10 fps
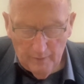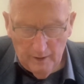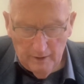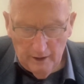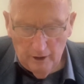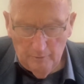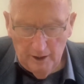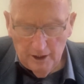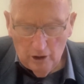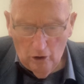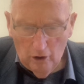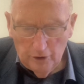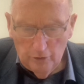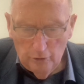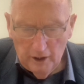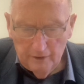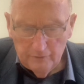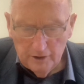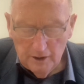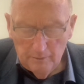Now may the God who
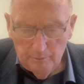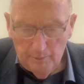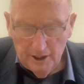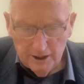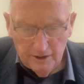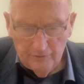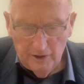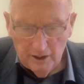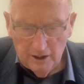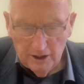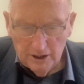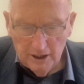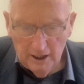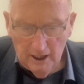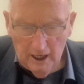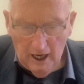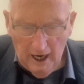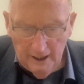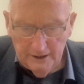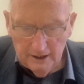gives perseverance
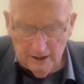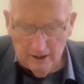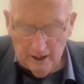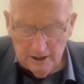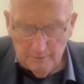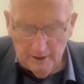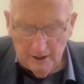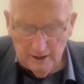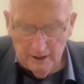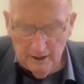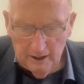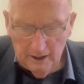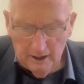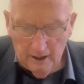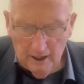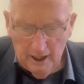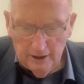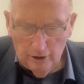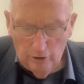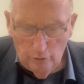and encouragement
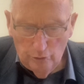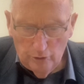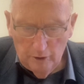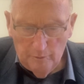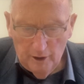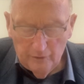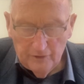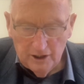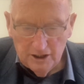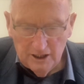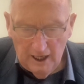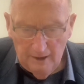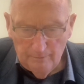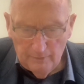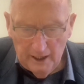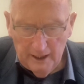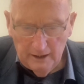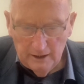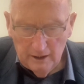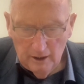grant you to be of the same
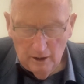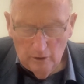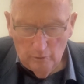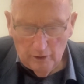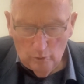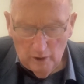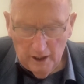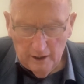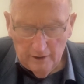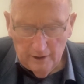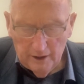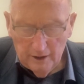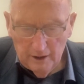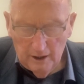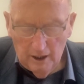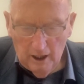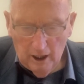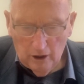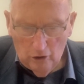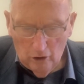mind with one another
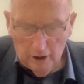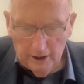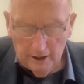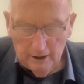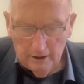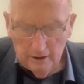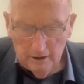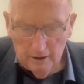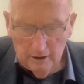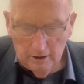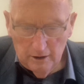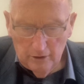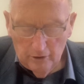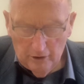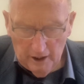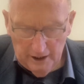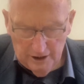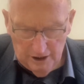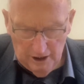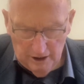according to
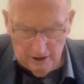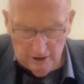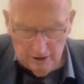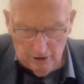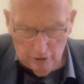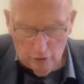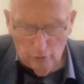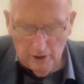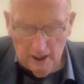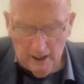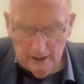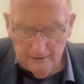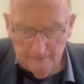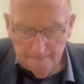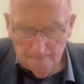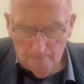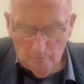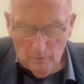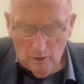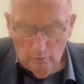Christ Jesus, so that
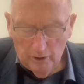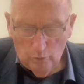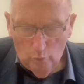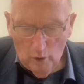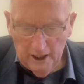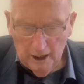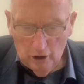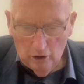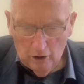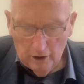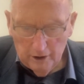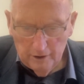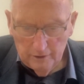with one accord